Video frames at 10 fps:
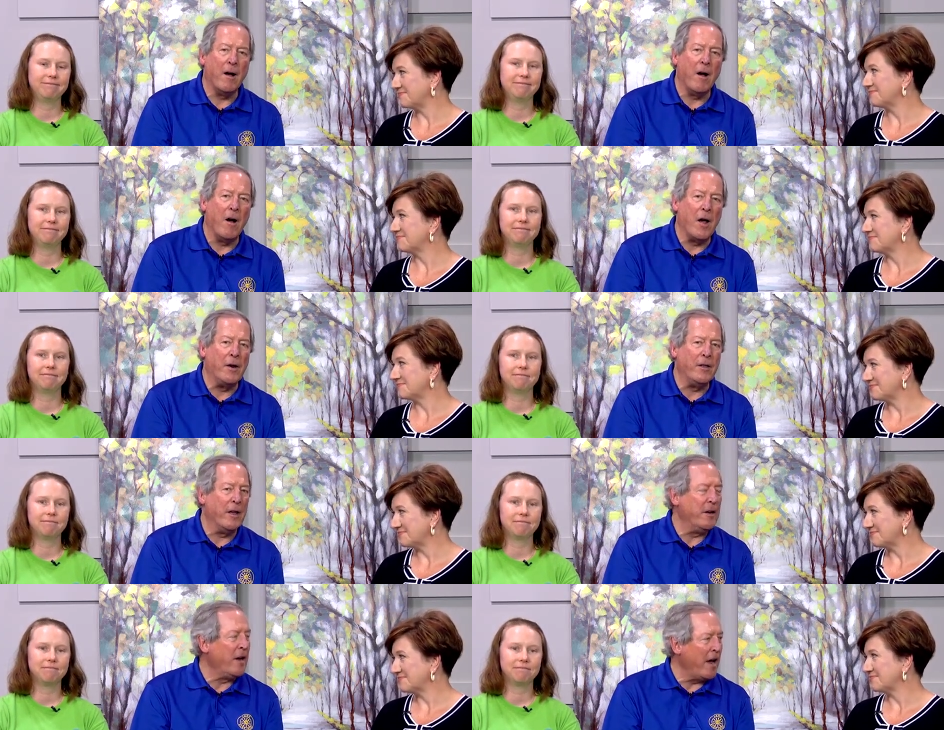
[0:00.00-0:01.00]
Speaker 1: on
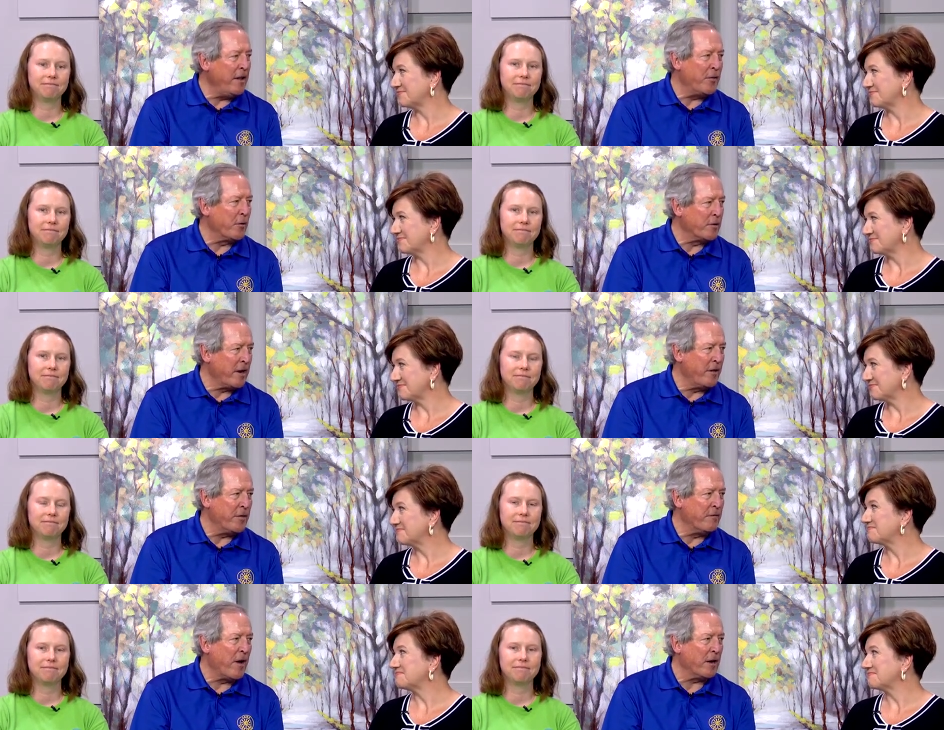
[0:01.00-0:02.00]
the 9th or 10th
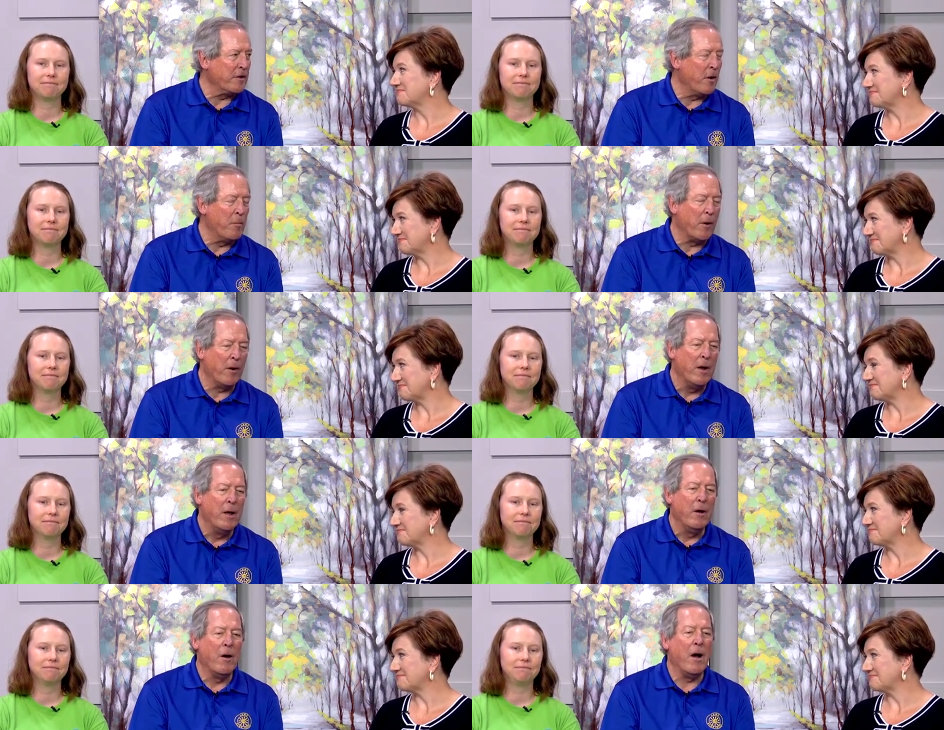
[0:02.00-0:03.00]
of October
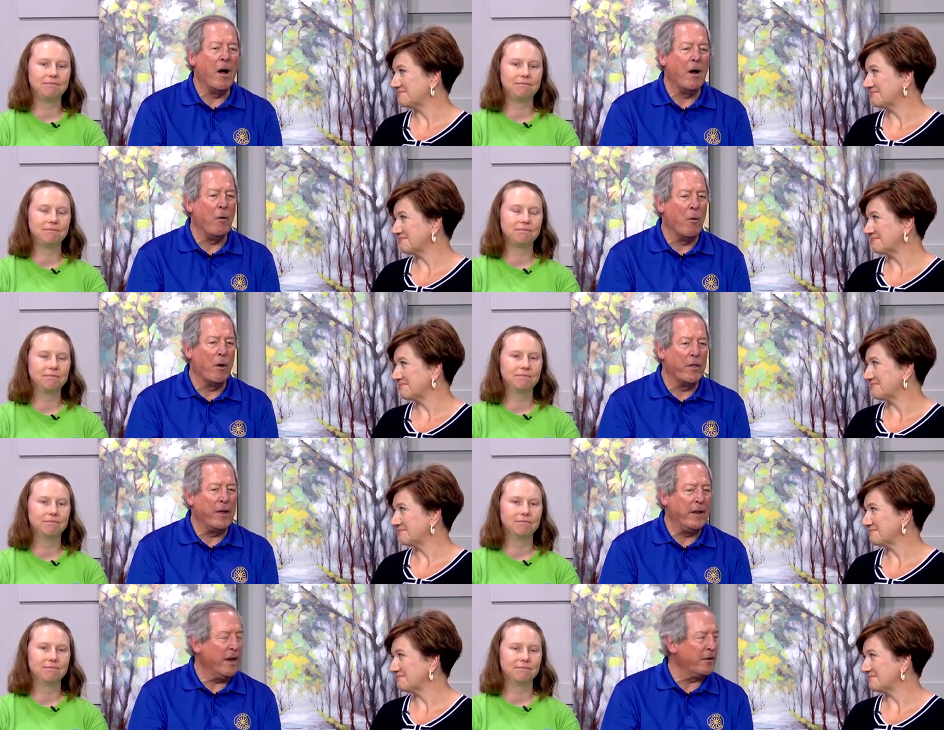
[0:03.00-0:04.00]
uh, or
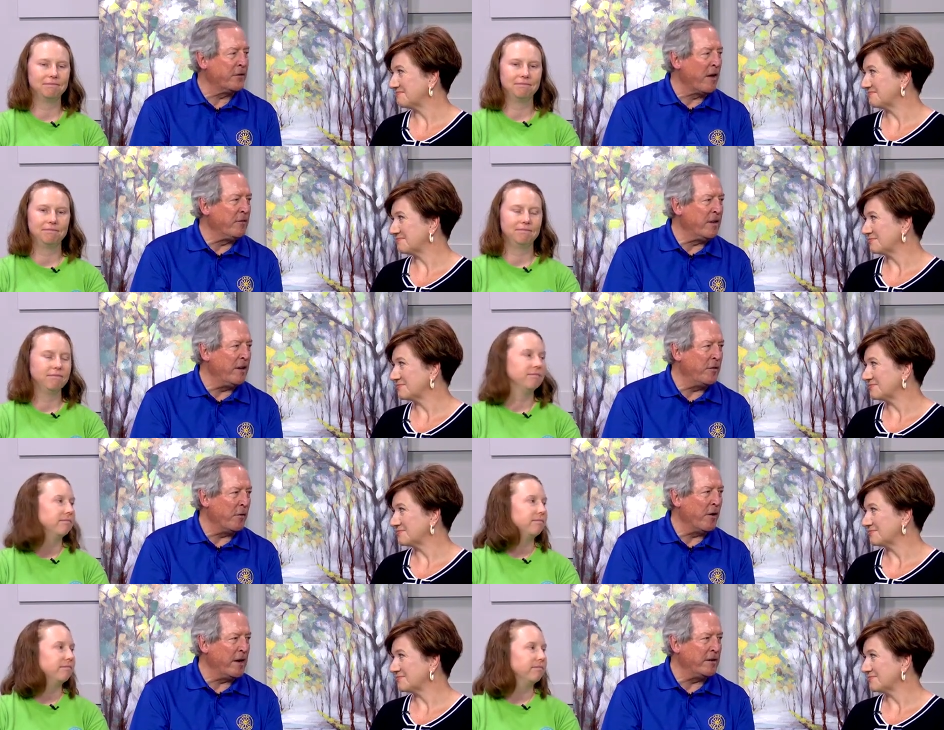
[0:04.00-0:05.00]
the uh, 17th
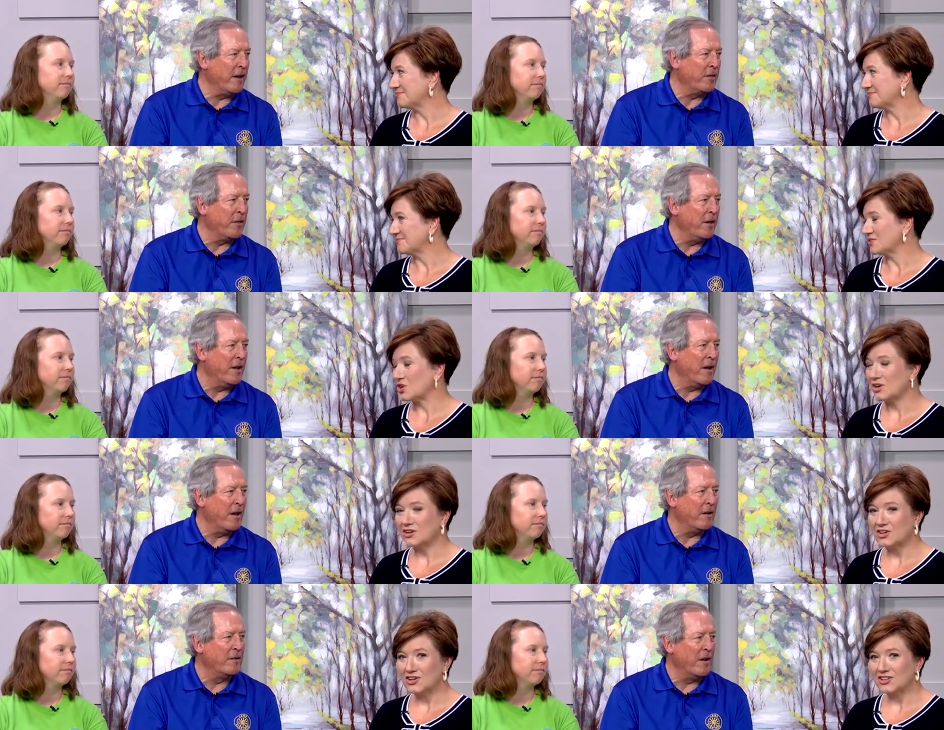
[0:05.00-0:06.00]
or 18th
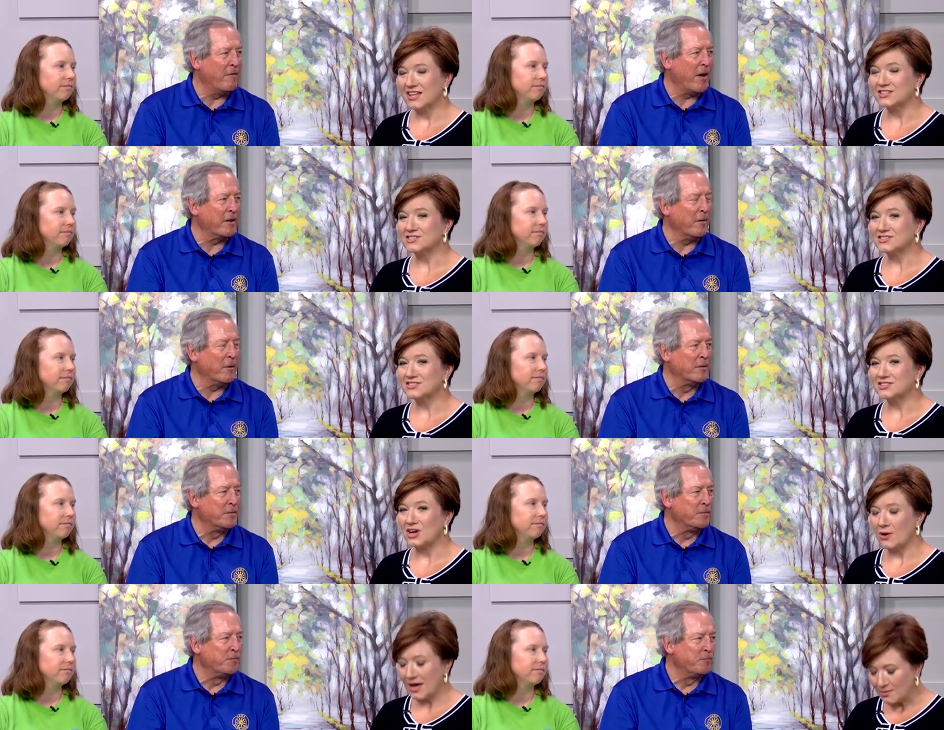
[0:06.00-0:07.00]
uh, Let's October.
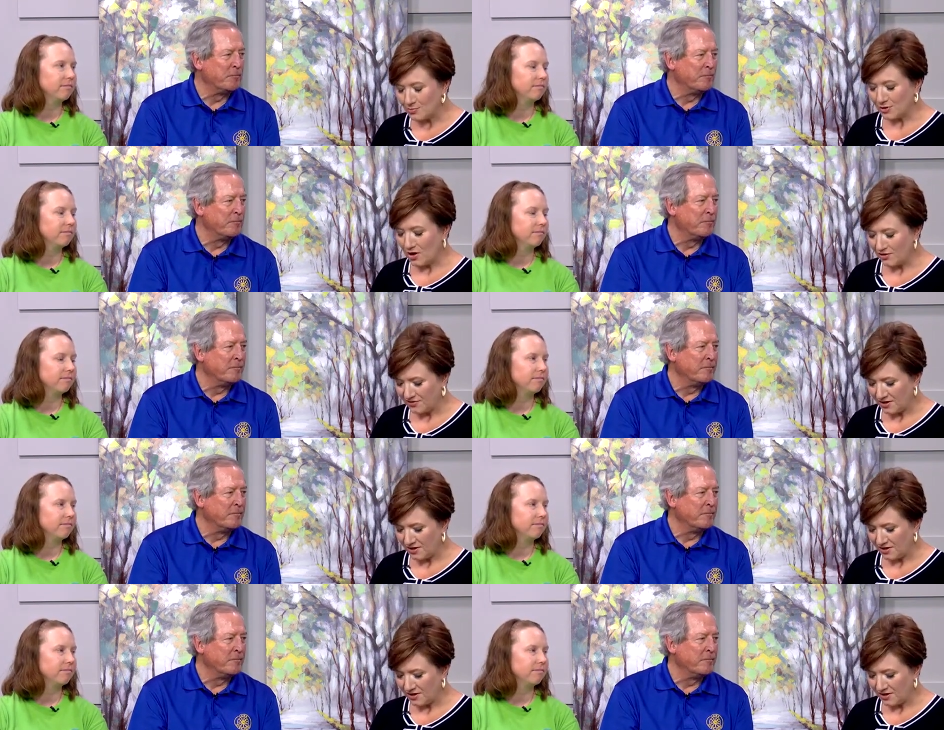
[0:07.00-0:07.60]
Speaker 2: Go ahead and put all of the